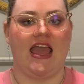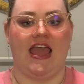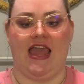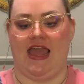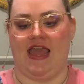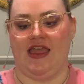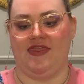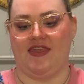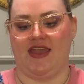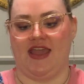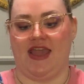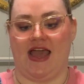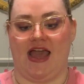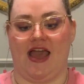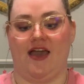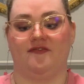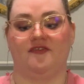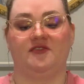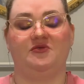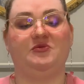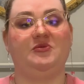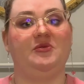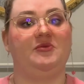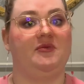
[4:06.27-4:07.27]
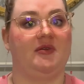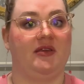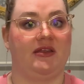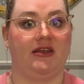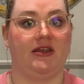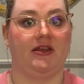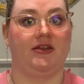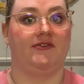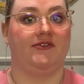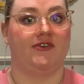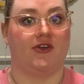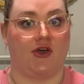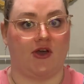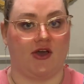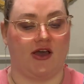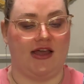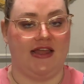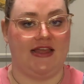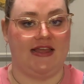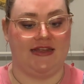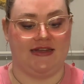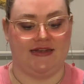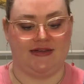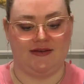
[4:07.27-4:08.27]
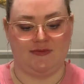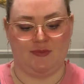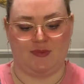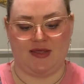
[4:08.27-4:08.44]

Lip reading: and they have to be made out of cotton